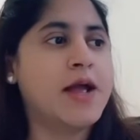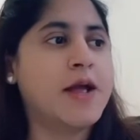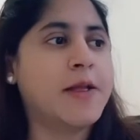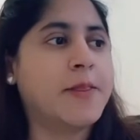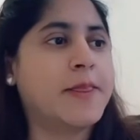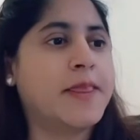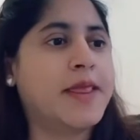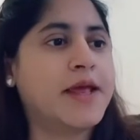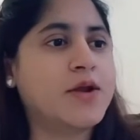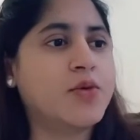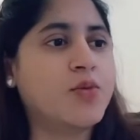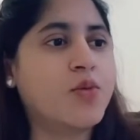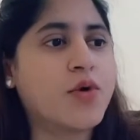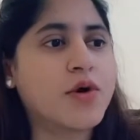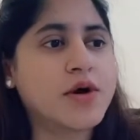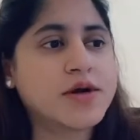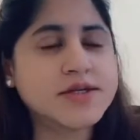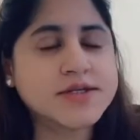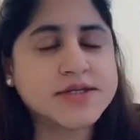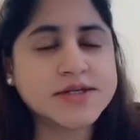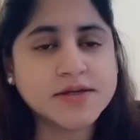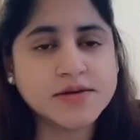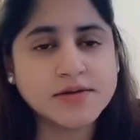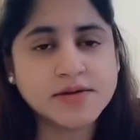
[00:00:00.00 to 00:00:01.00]
Then
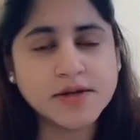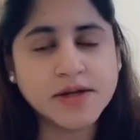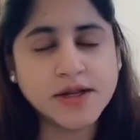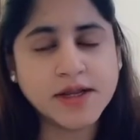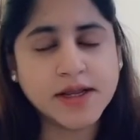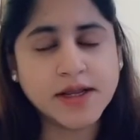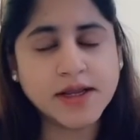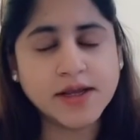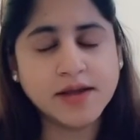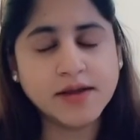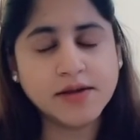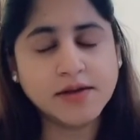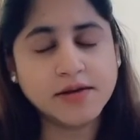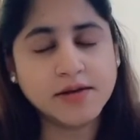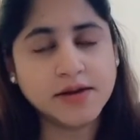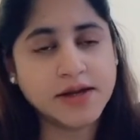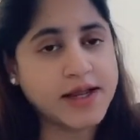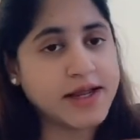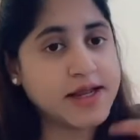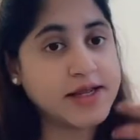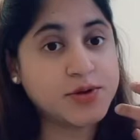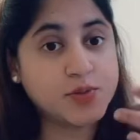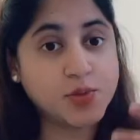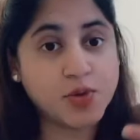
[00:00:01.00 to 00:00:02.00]
worsening,
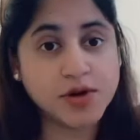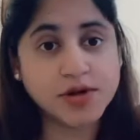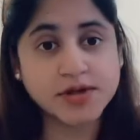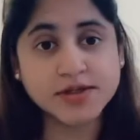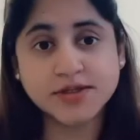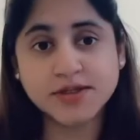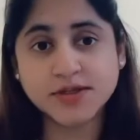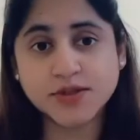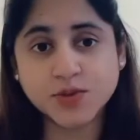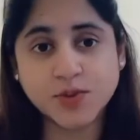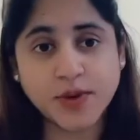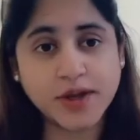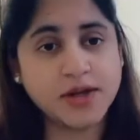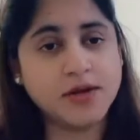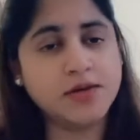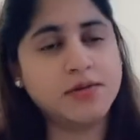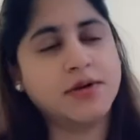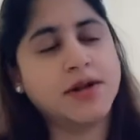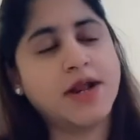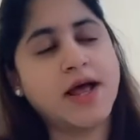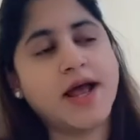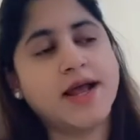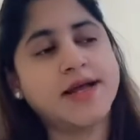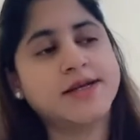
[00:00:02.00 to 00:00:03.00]
like it worsens when you
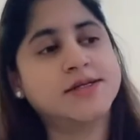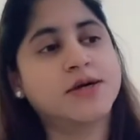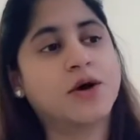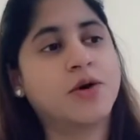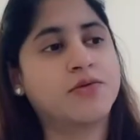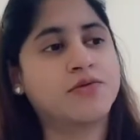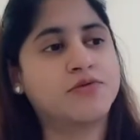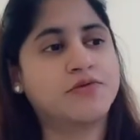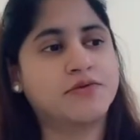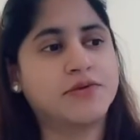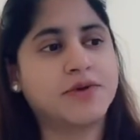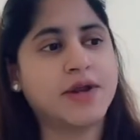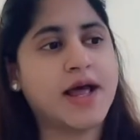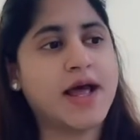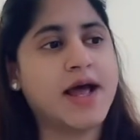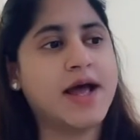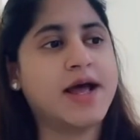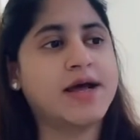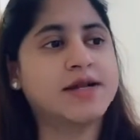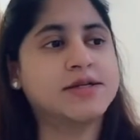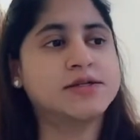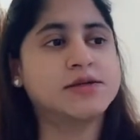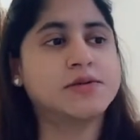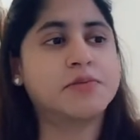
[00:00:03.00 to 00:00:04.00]
lie down
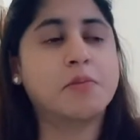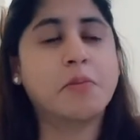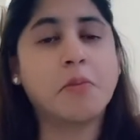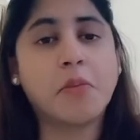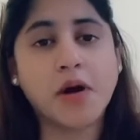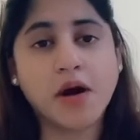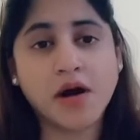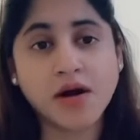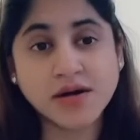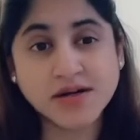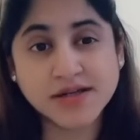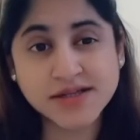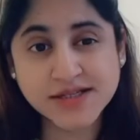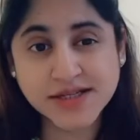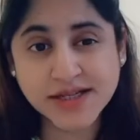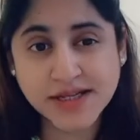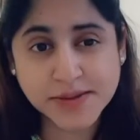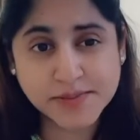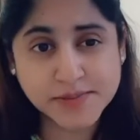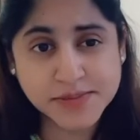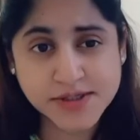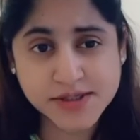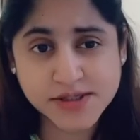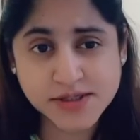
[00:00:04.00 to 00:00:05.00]
flat. Marked
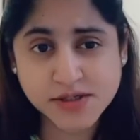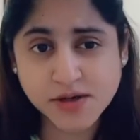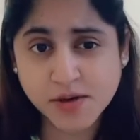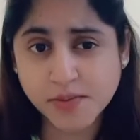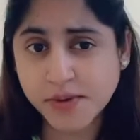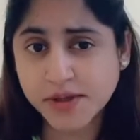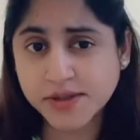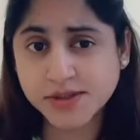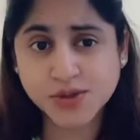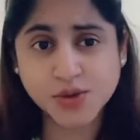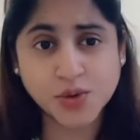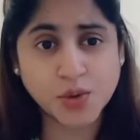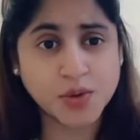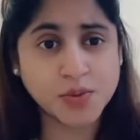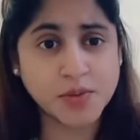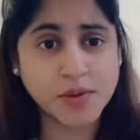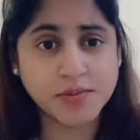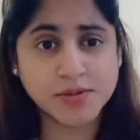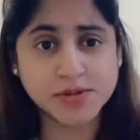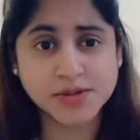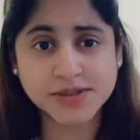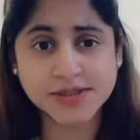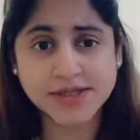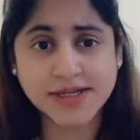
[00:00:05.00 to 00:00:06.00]
sleep disturbance, you won't be
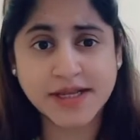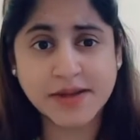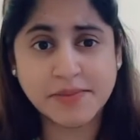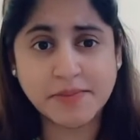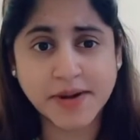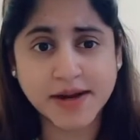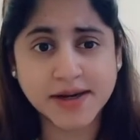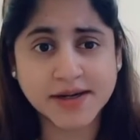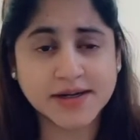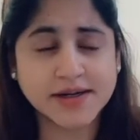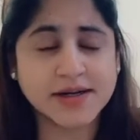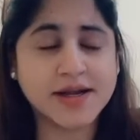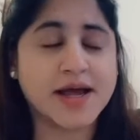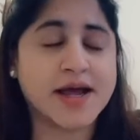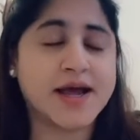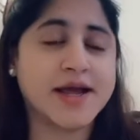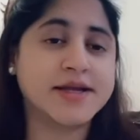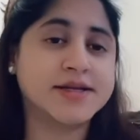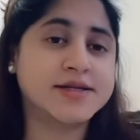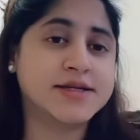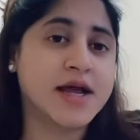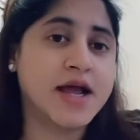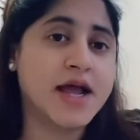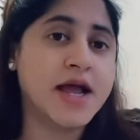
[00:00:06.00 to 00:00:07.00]
able to sleep at
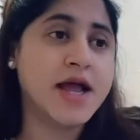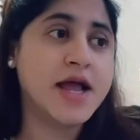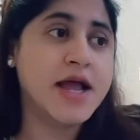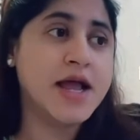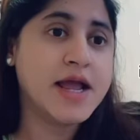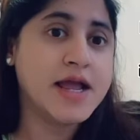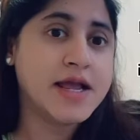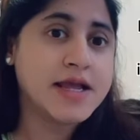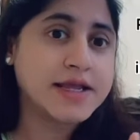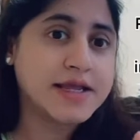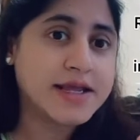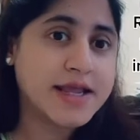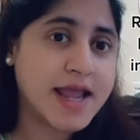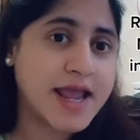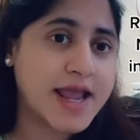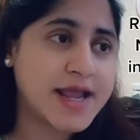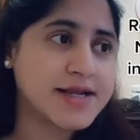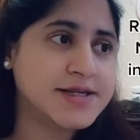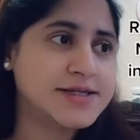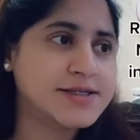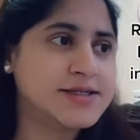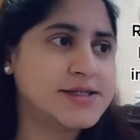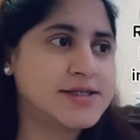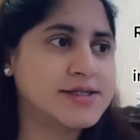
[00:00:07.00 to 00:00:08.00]
night.
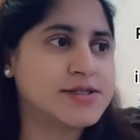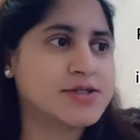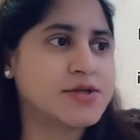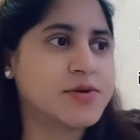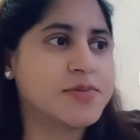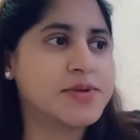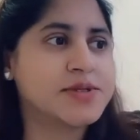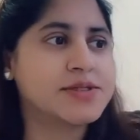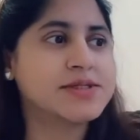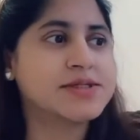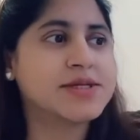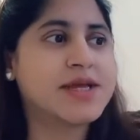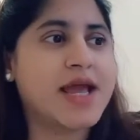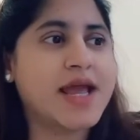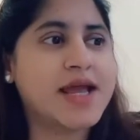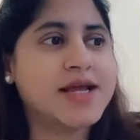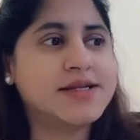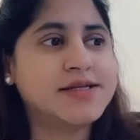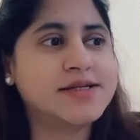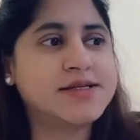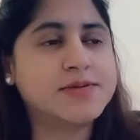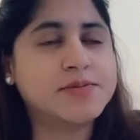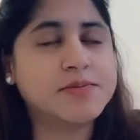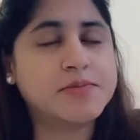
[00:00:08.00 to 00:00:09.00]
Gait disturbance.
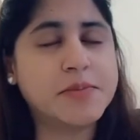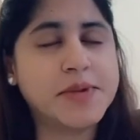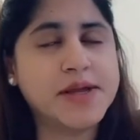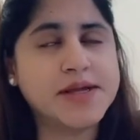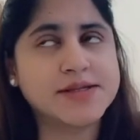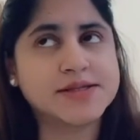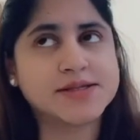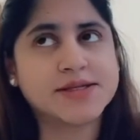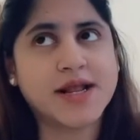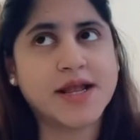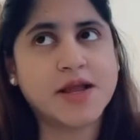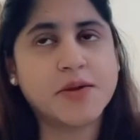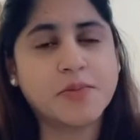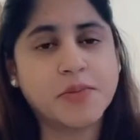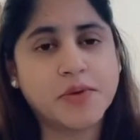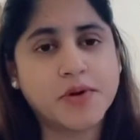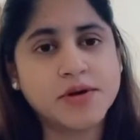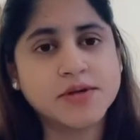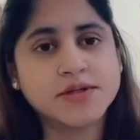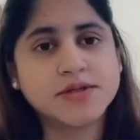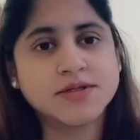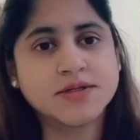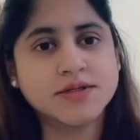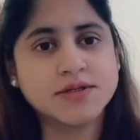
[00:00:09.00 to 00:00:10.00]
Gait means like
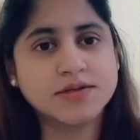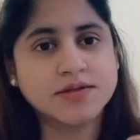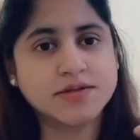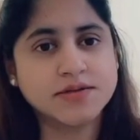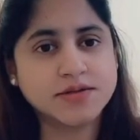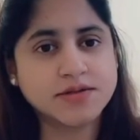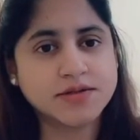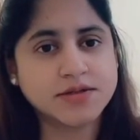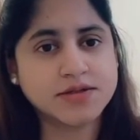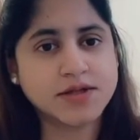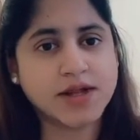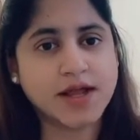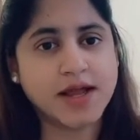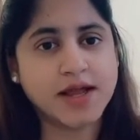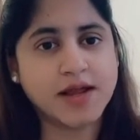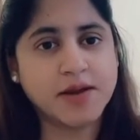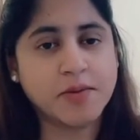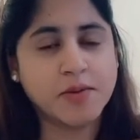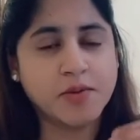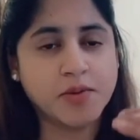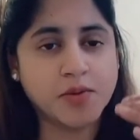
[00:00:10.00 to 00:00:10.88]
persons, like